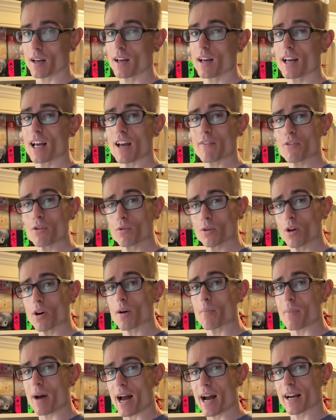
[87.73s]
If you look
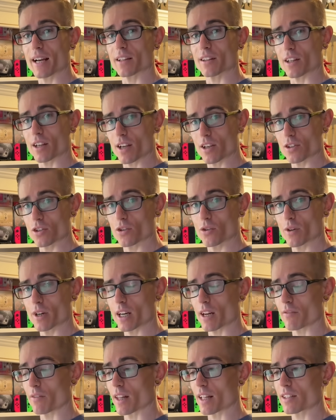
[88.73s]
back at the history
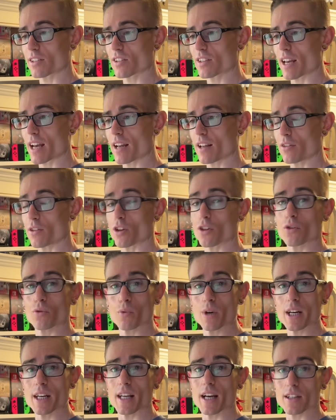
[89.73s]
of, let's say, the
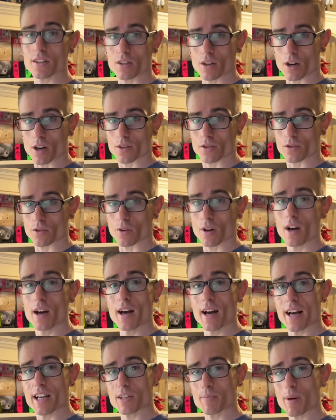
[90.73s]
3DS console,
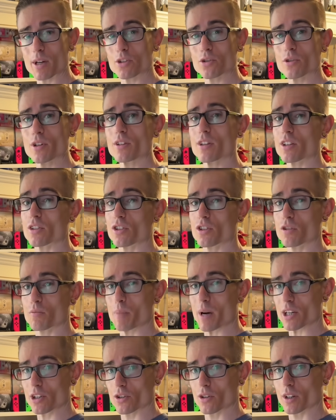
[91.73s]
especially the
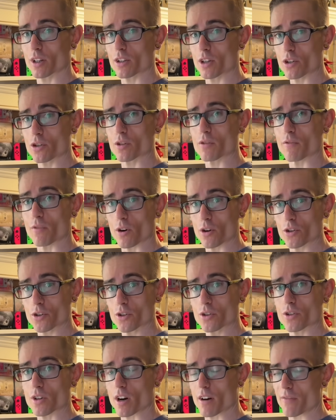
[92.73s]
special edition
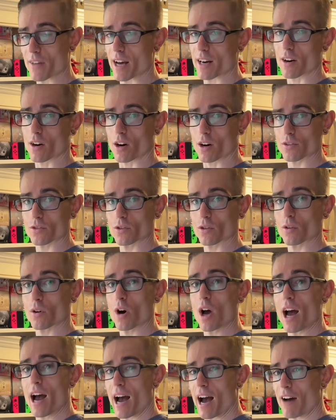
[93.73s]
versions of that console,
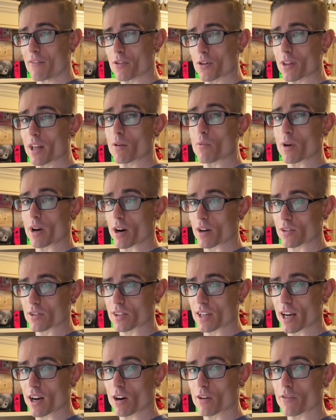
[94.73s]
after they went on
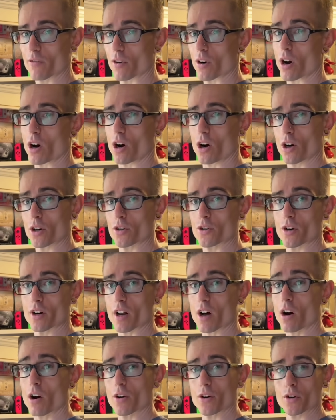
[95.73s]
sale for $100,
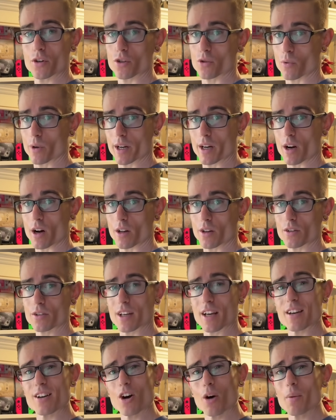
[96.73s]
$120
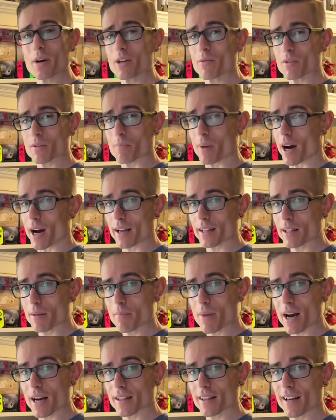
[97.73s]
and nobody was buying them
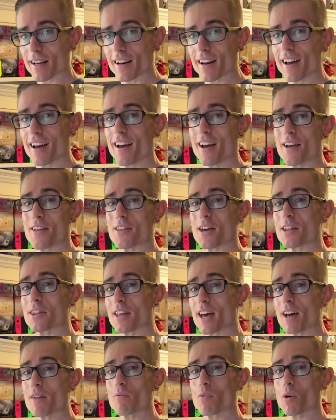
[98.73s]
back then, they
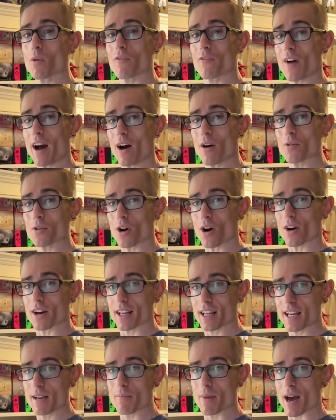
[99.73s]
then were found on
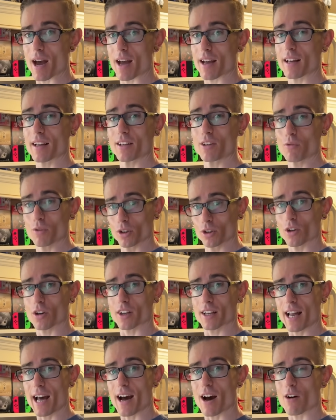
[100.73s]
eBay, you can look
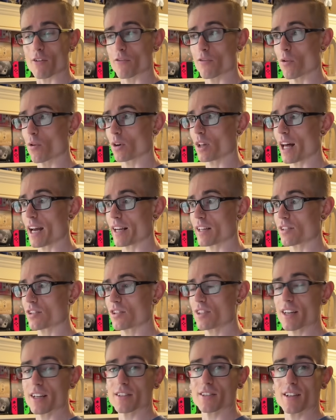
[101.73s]
now, for like
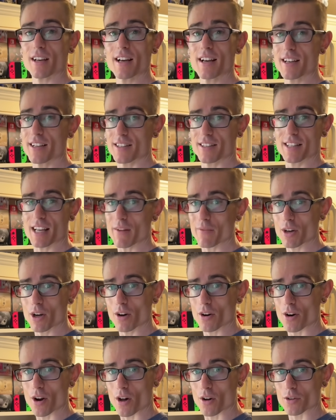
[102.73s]
$600,
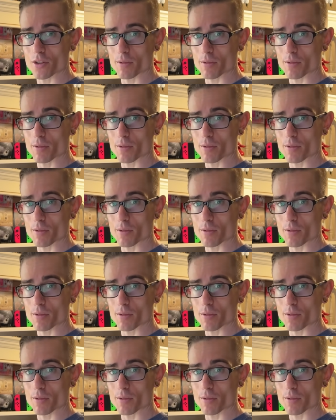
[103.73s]
$700 a